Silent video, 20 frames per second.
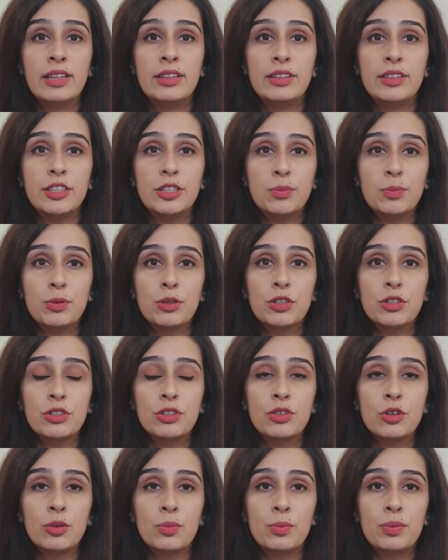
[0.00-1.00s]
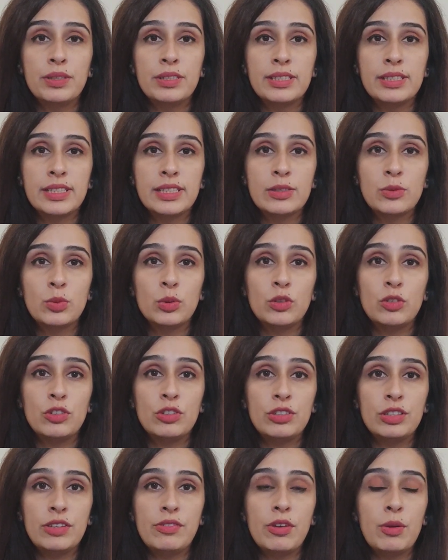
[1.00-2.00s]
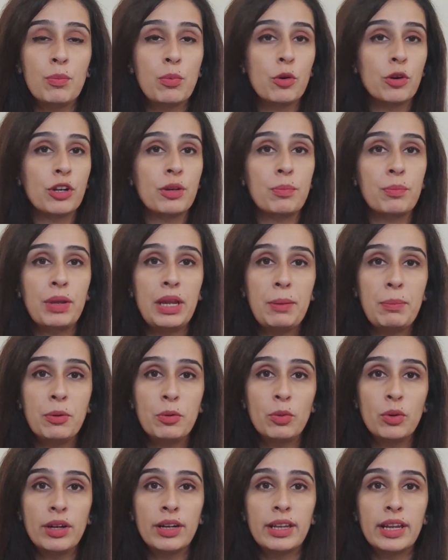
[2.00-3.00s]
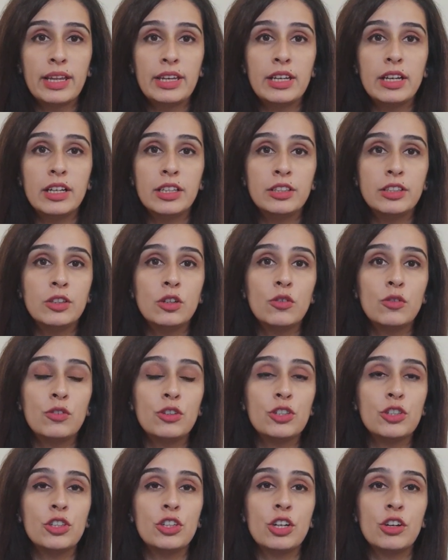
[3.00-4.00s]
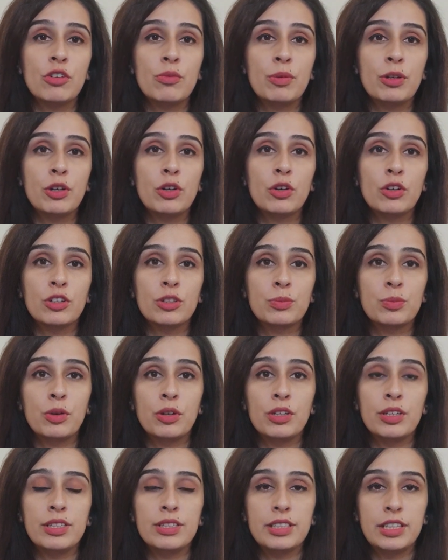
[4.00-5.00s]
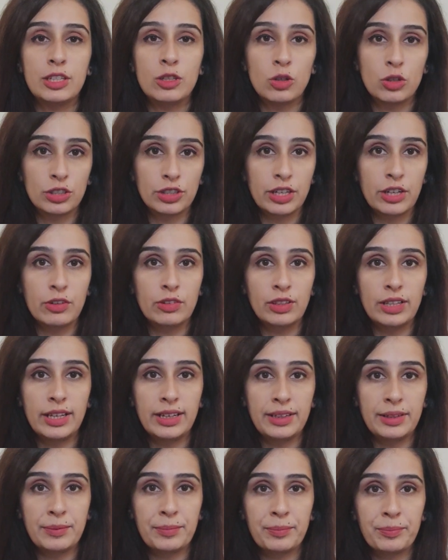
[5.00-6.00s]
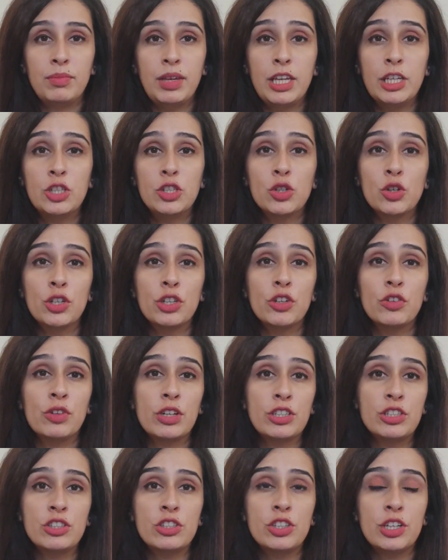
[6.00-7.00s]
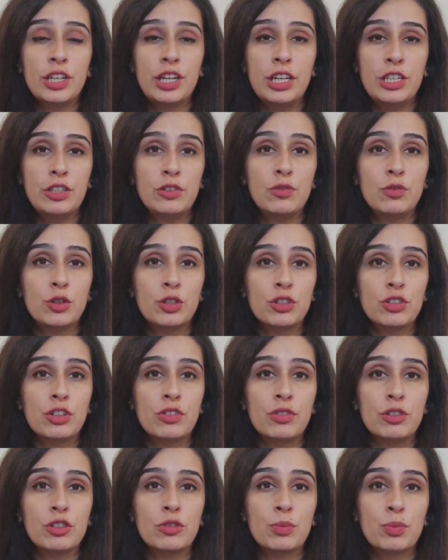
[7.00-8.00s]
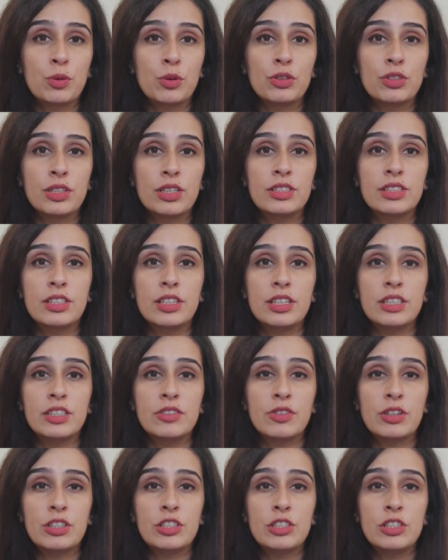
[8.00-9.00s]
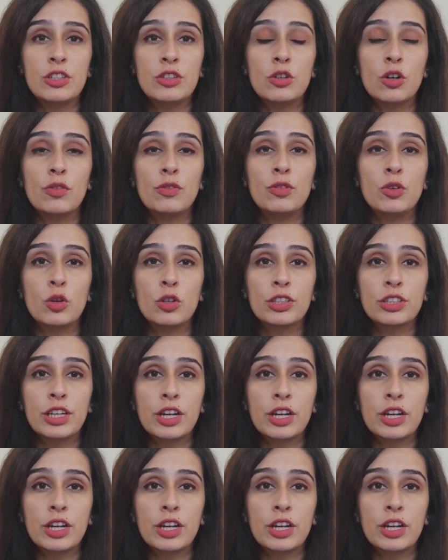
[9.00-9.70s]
This person or business will receive important paperwork and other official government correspondence in North Carolina. Make sure your registered agent for service of process is a resident of North